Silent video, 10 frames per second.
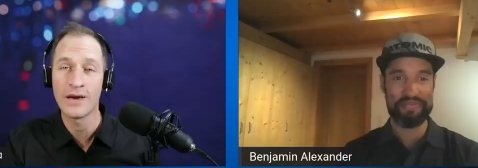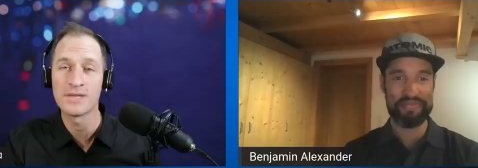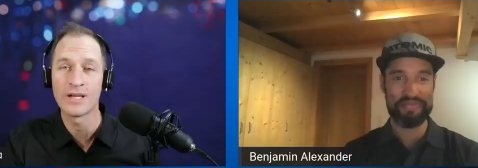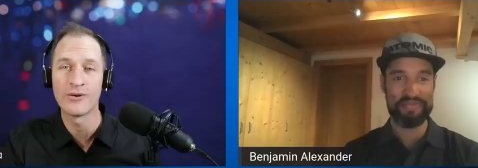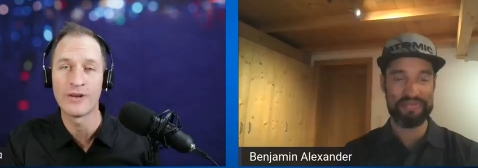
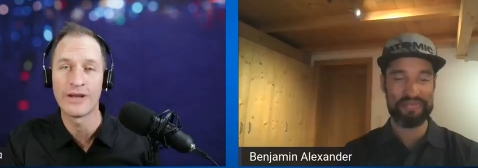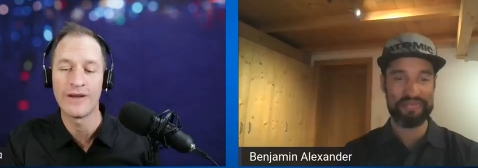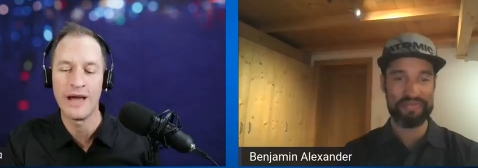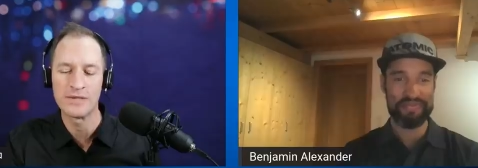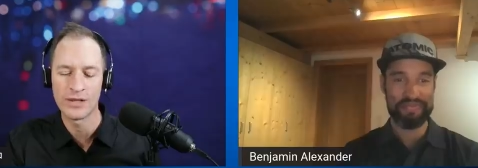
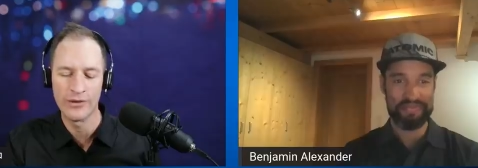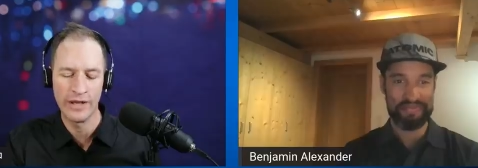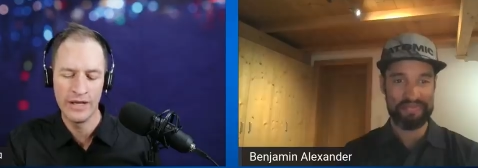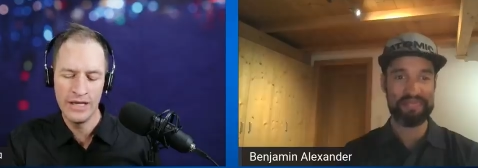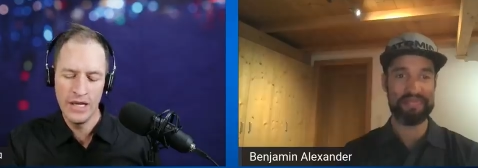Speaker 1: Absolutely.
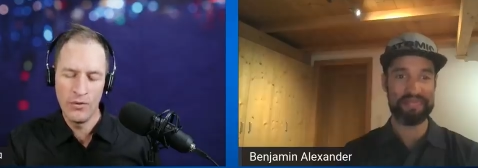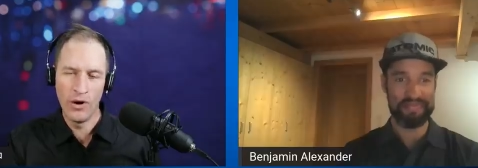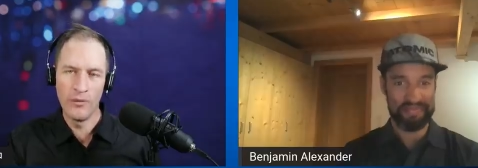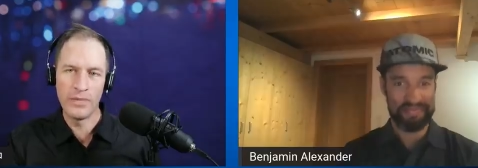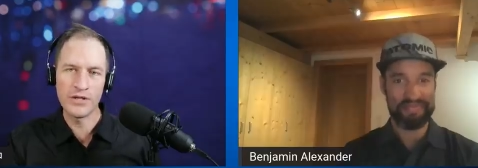Absolutely.
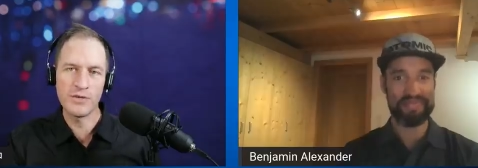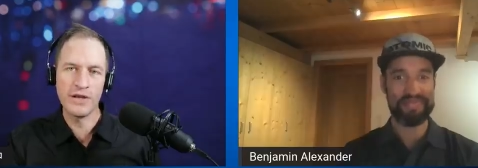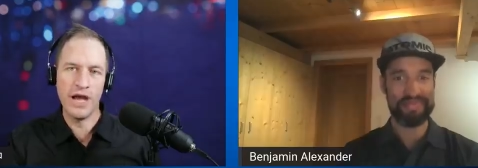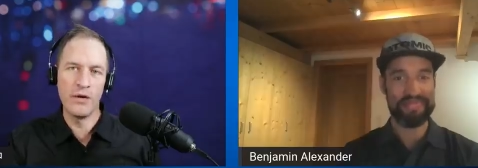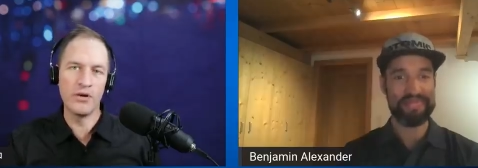Well,
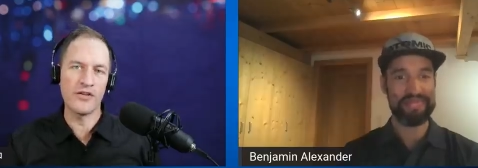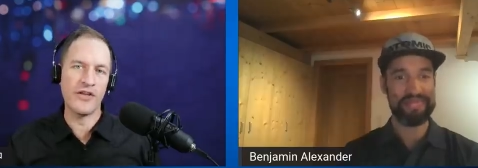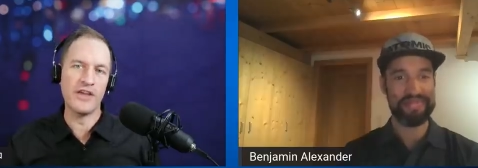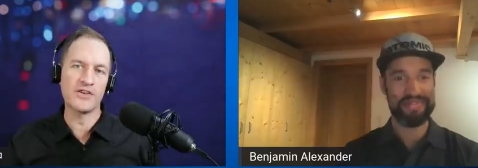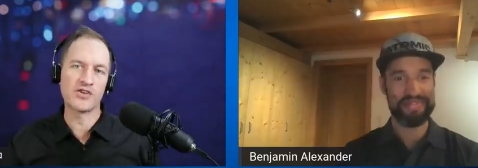Benjamin, I want
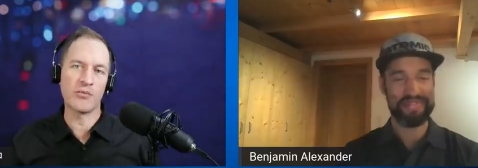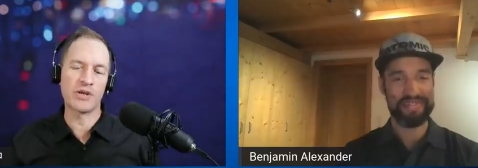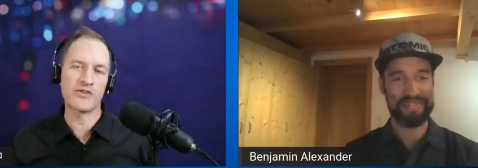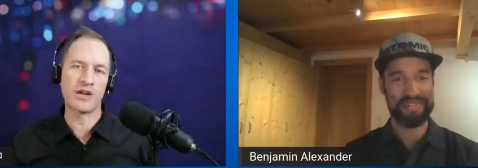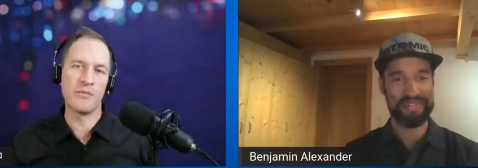to thank you so
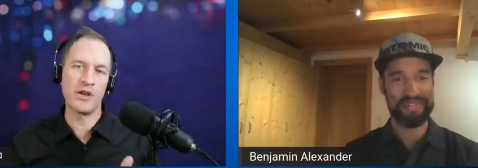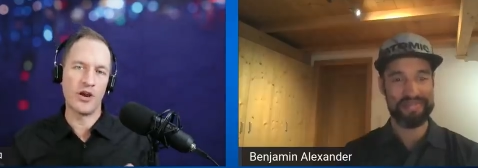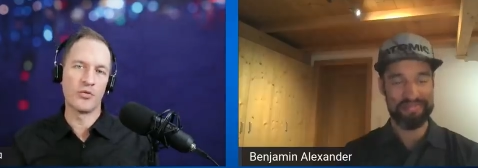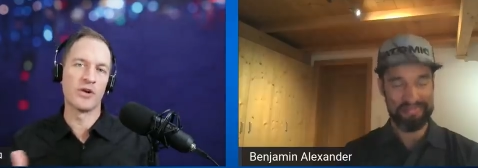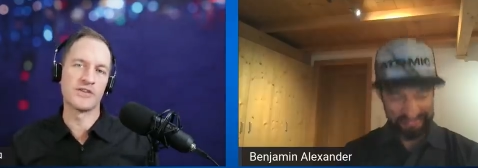much for
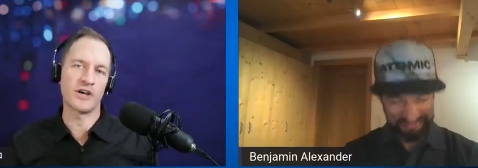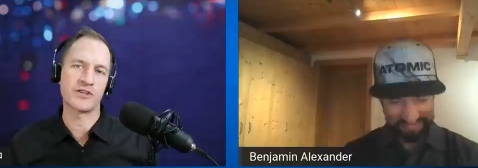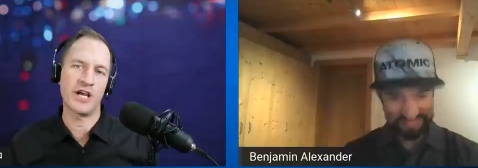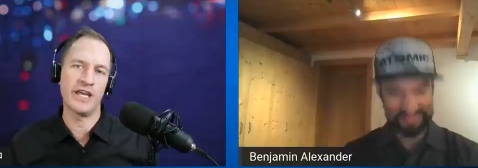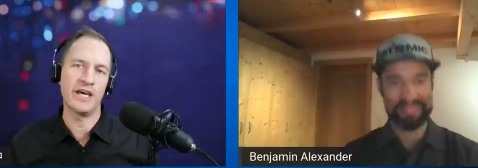coming on Real
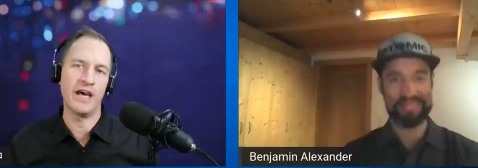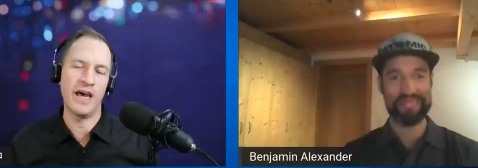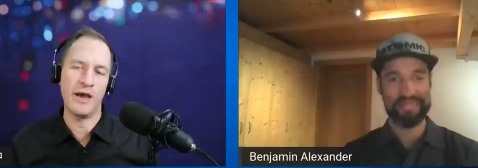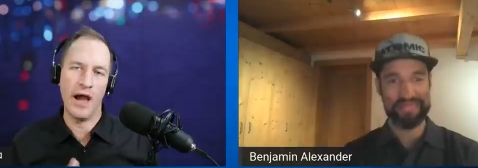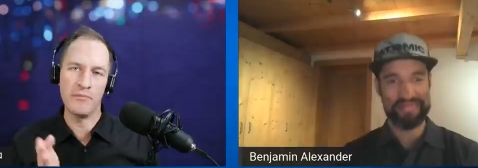Talk
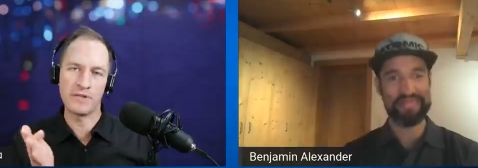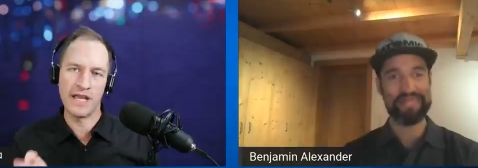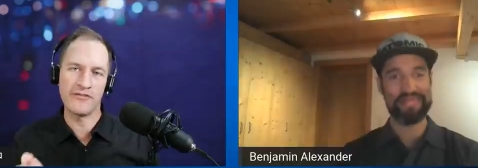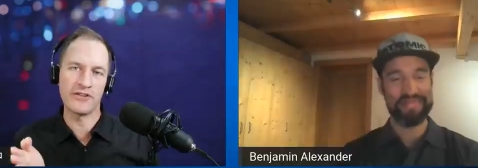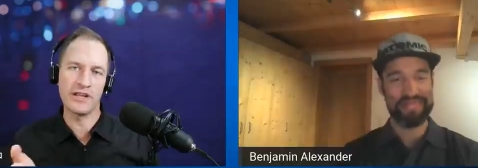China.
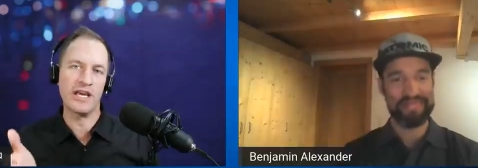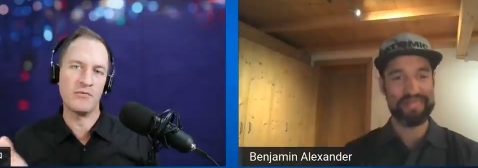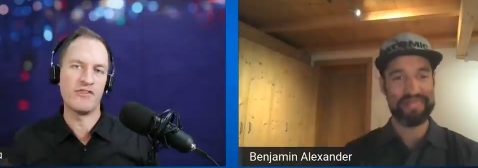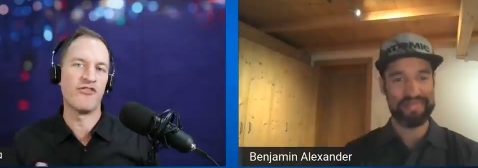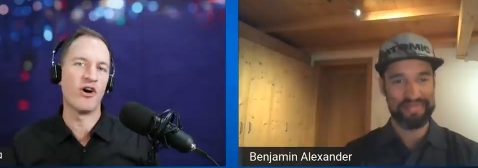I'm definitely
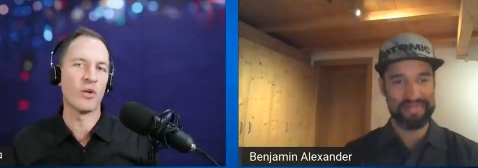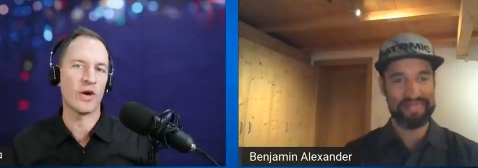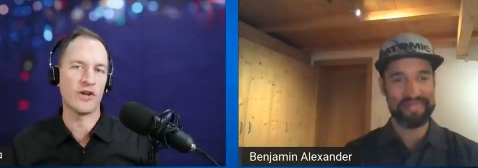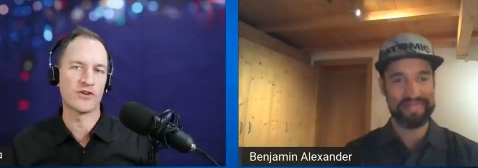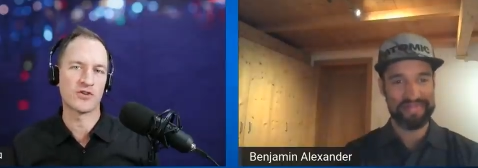going to be
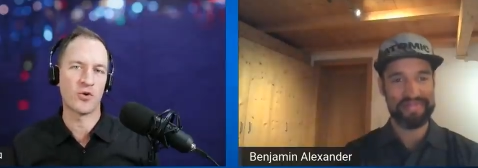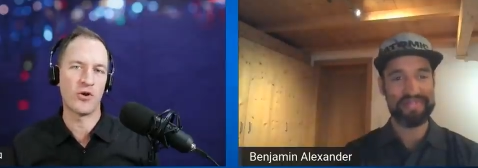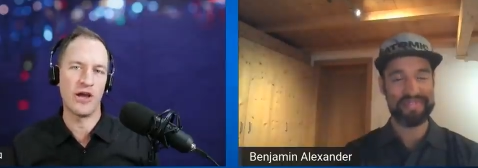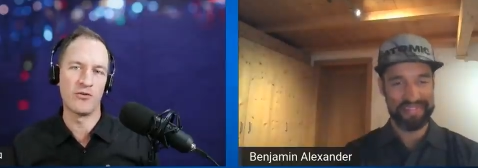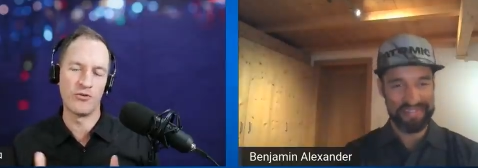following your
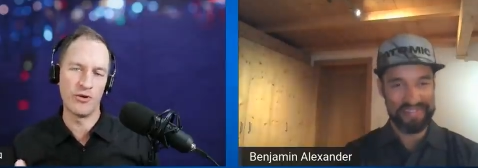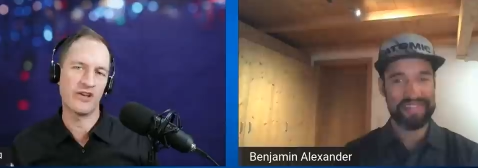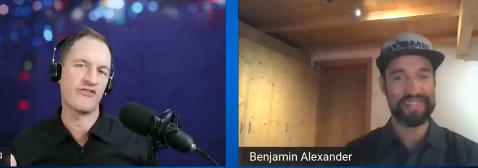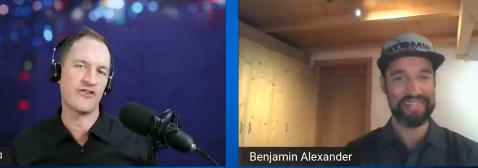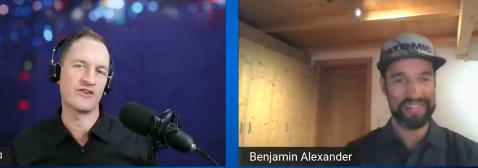story and
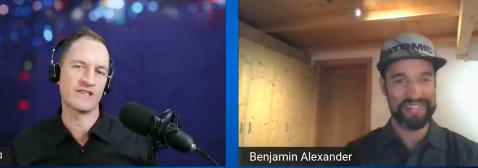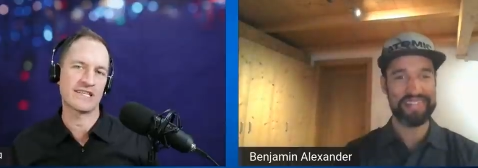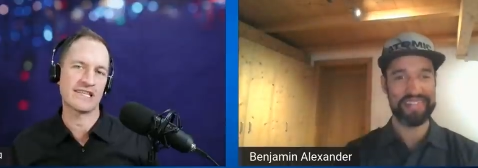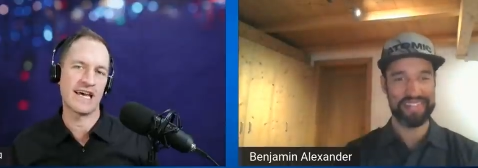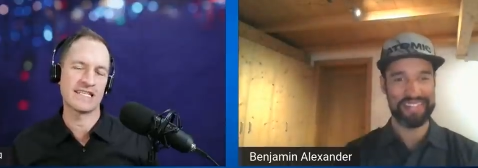rooting for your
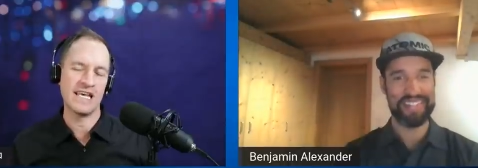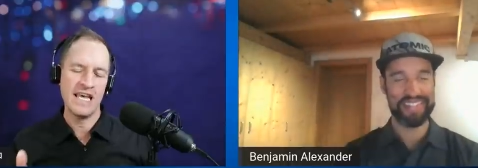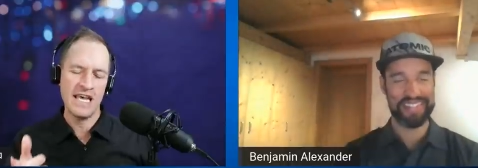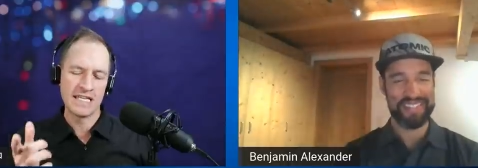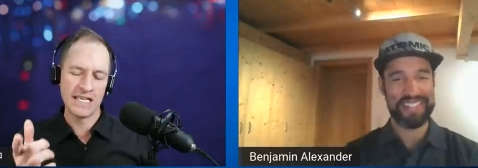
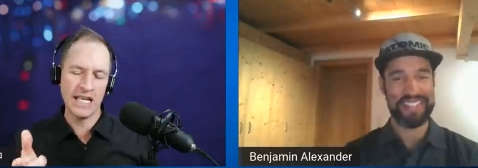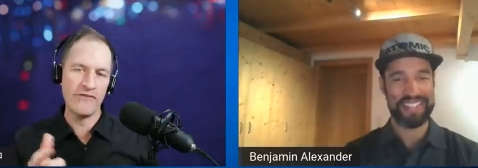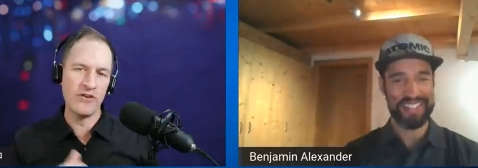success. Tell